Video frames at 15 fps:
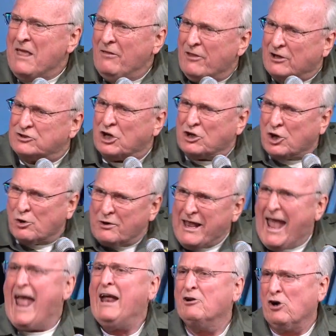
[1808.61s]
there's a
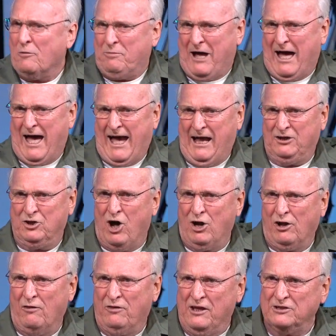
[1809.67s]
creator behind all
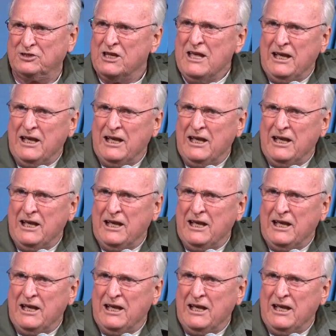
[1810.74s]
of this.